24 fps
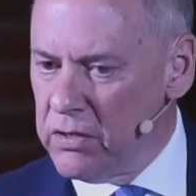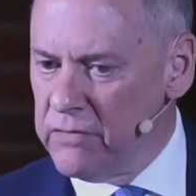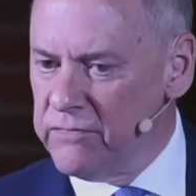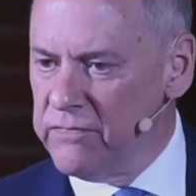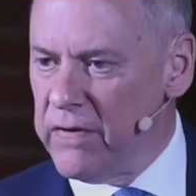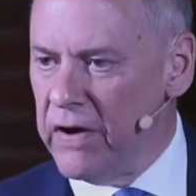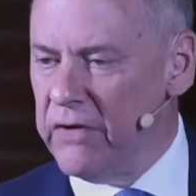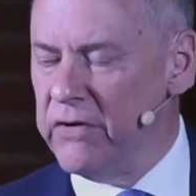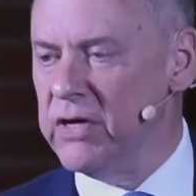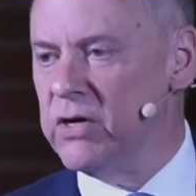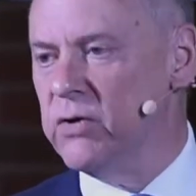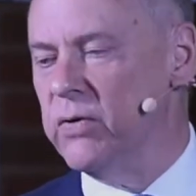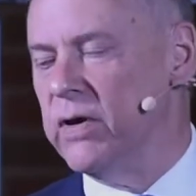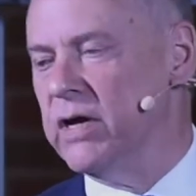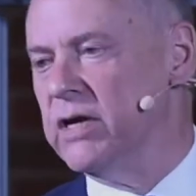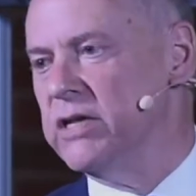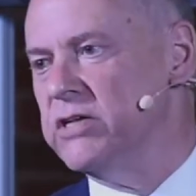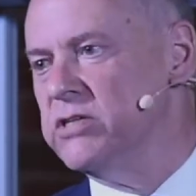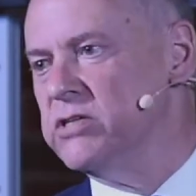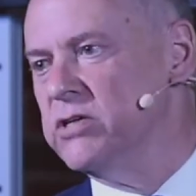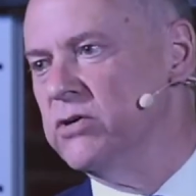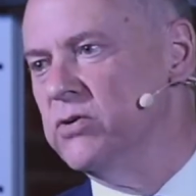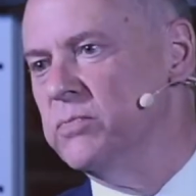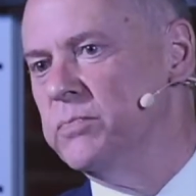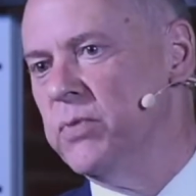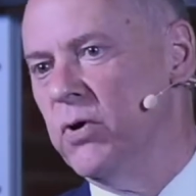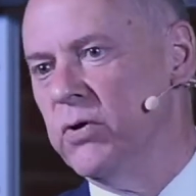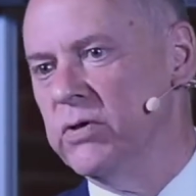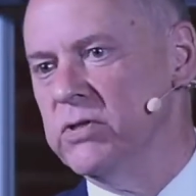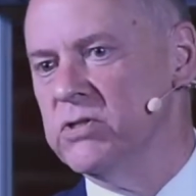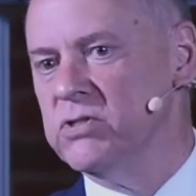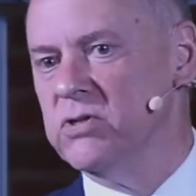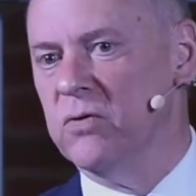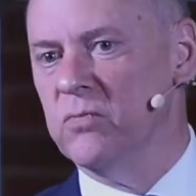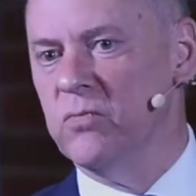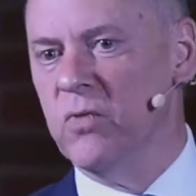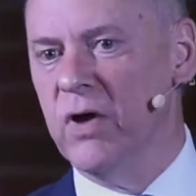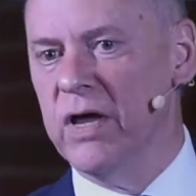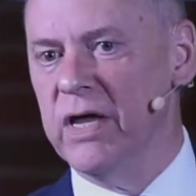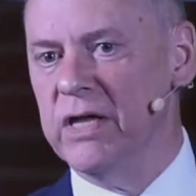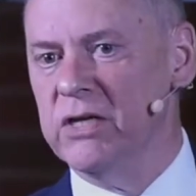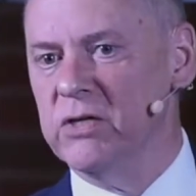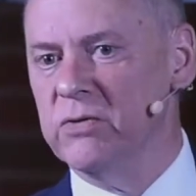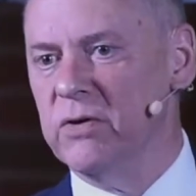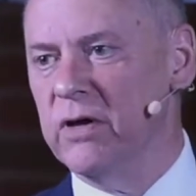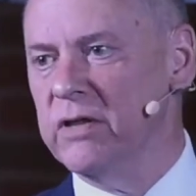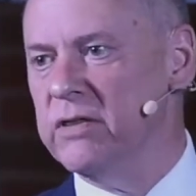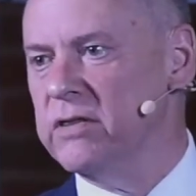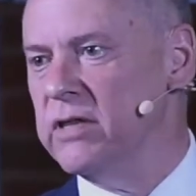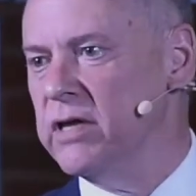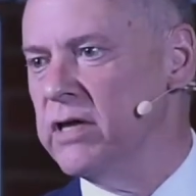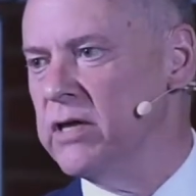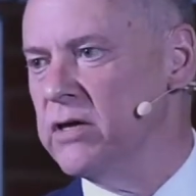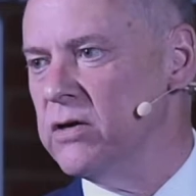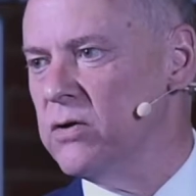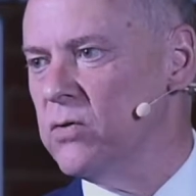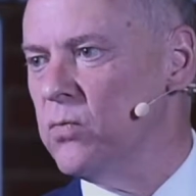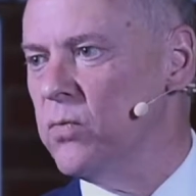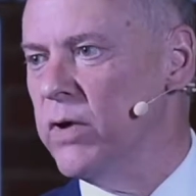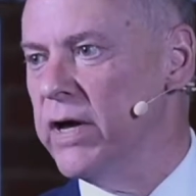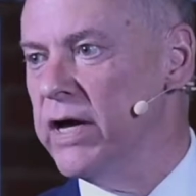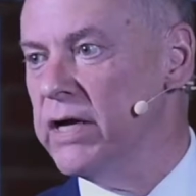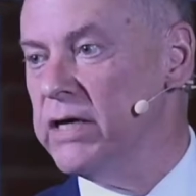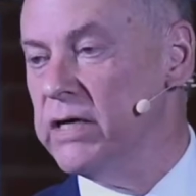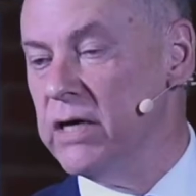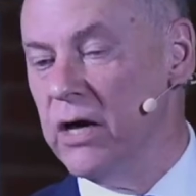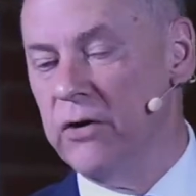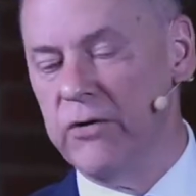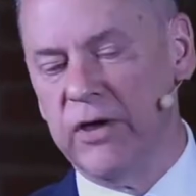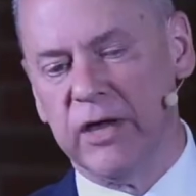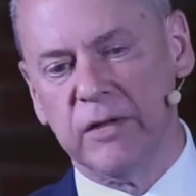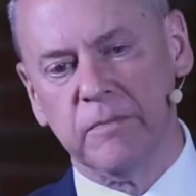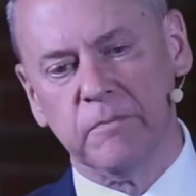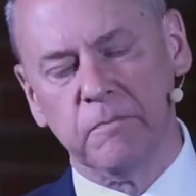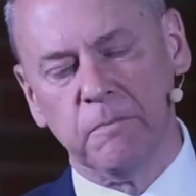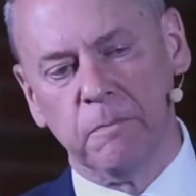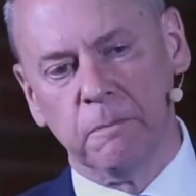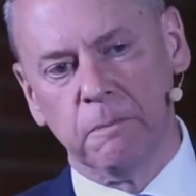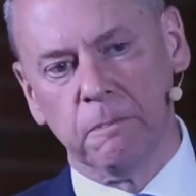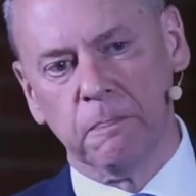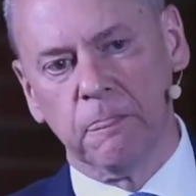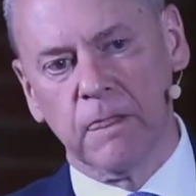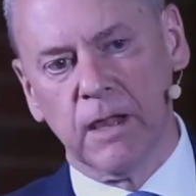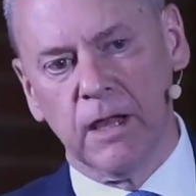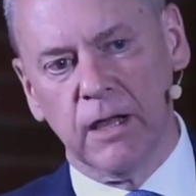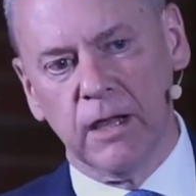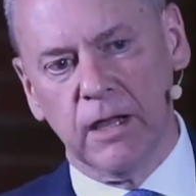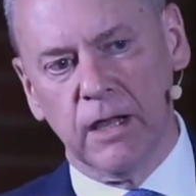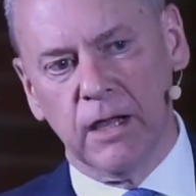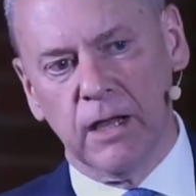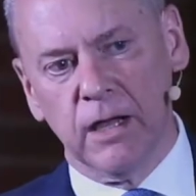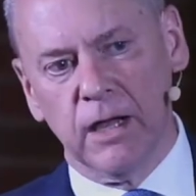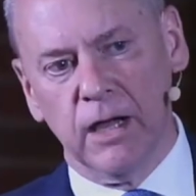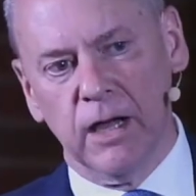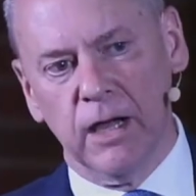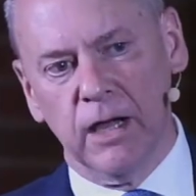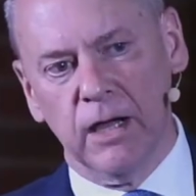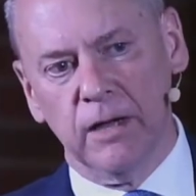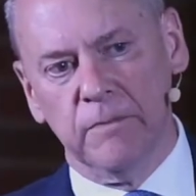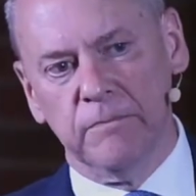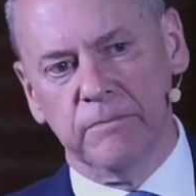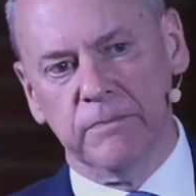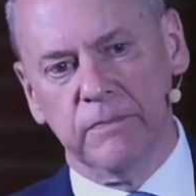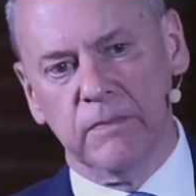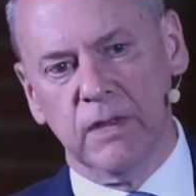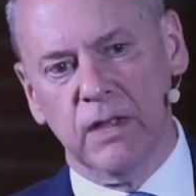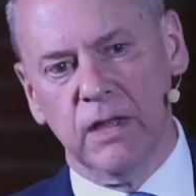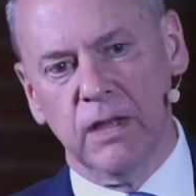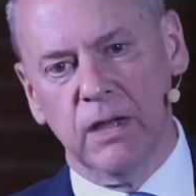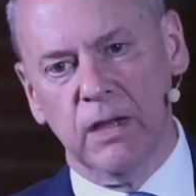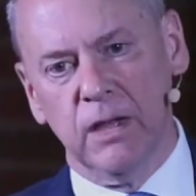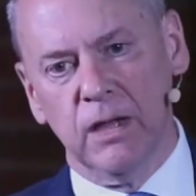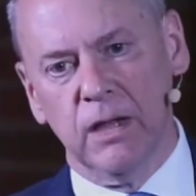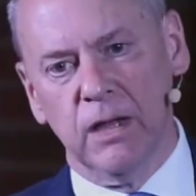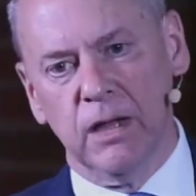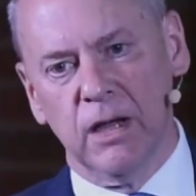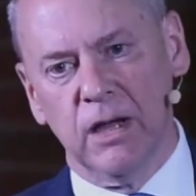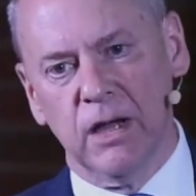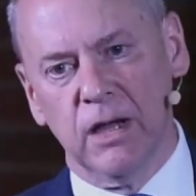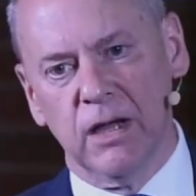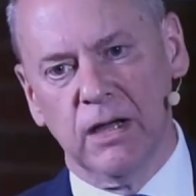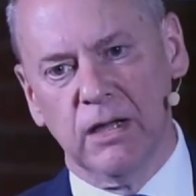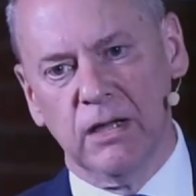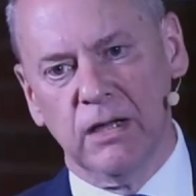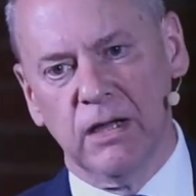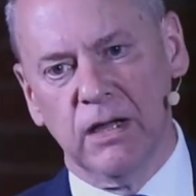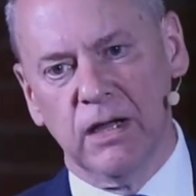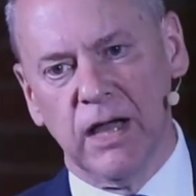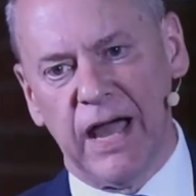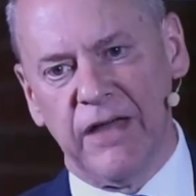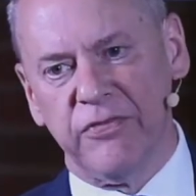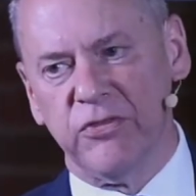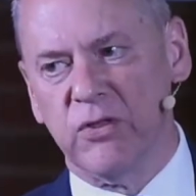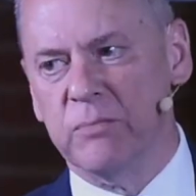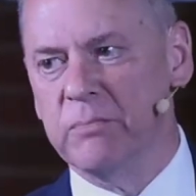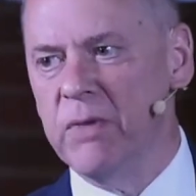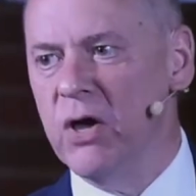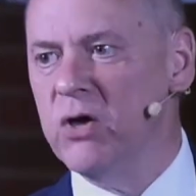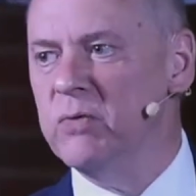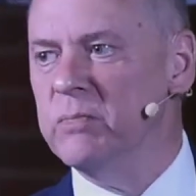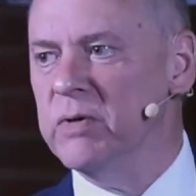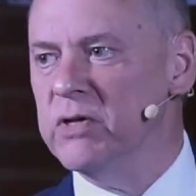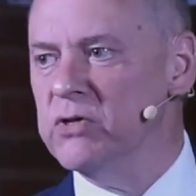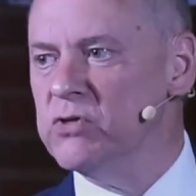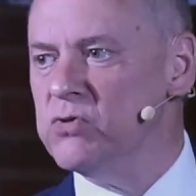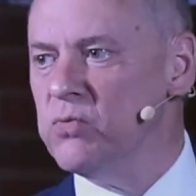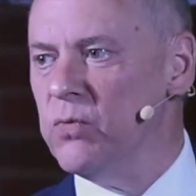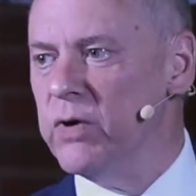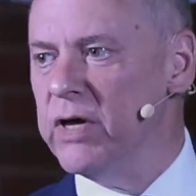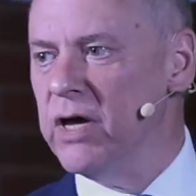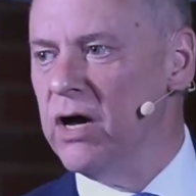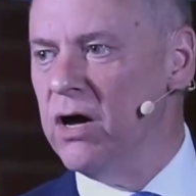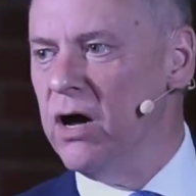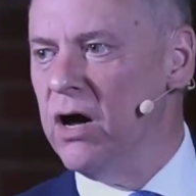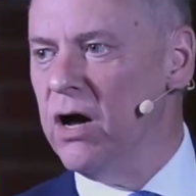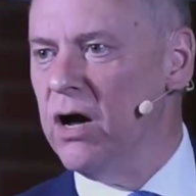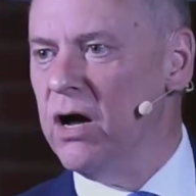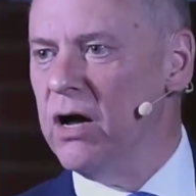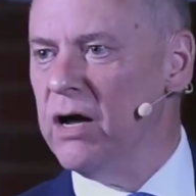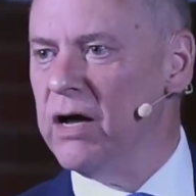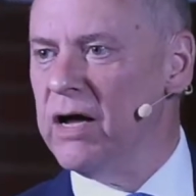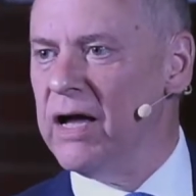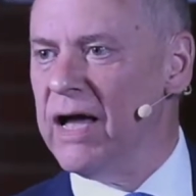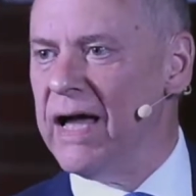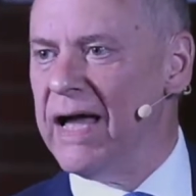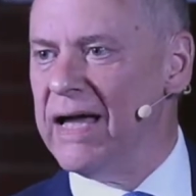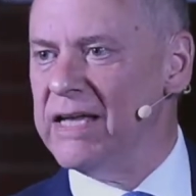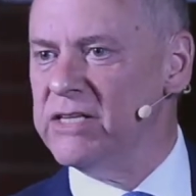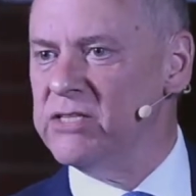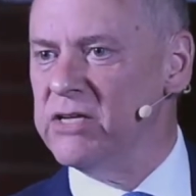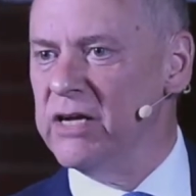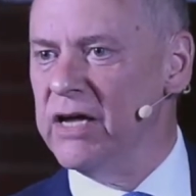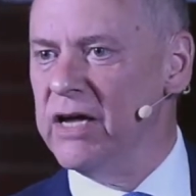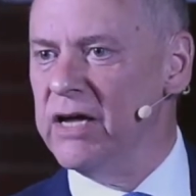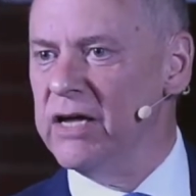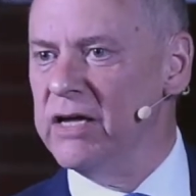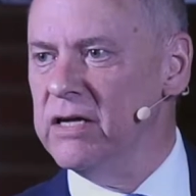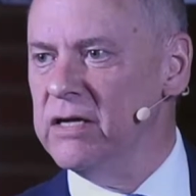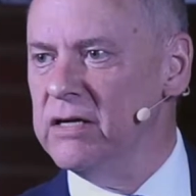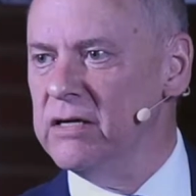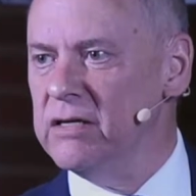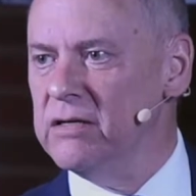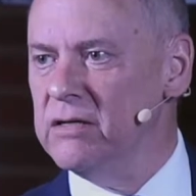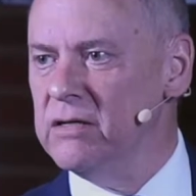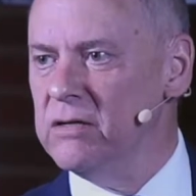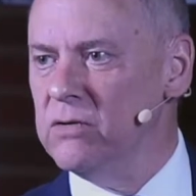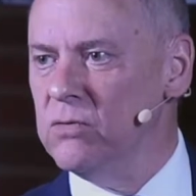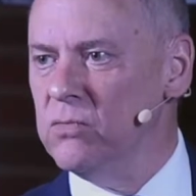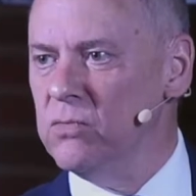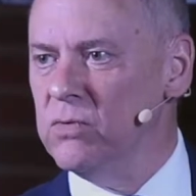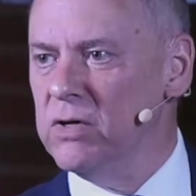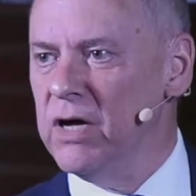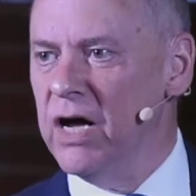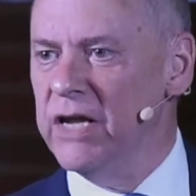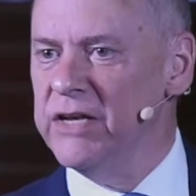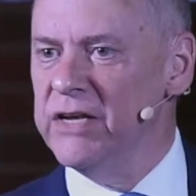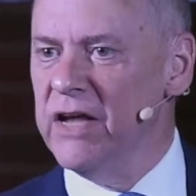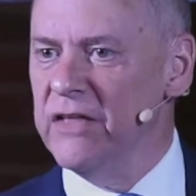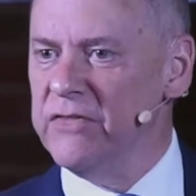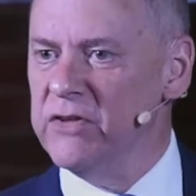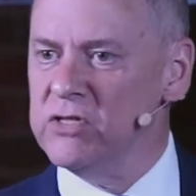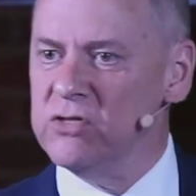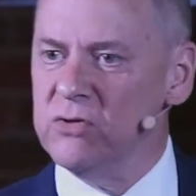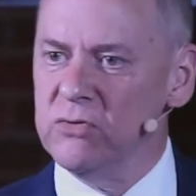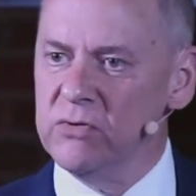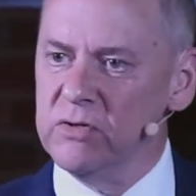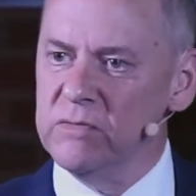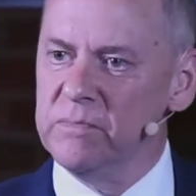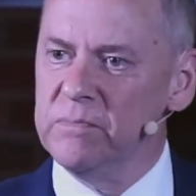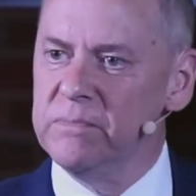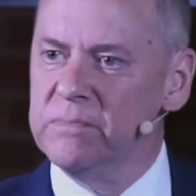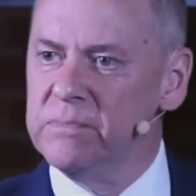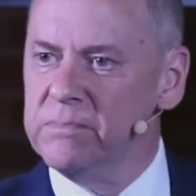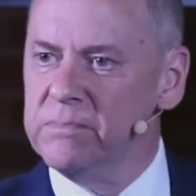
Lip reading: Very quickly, 2 points on where do I think we're going. At the moment, we are at another sort of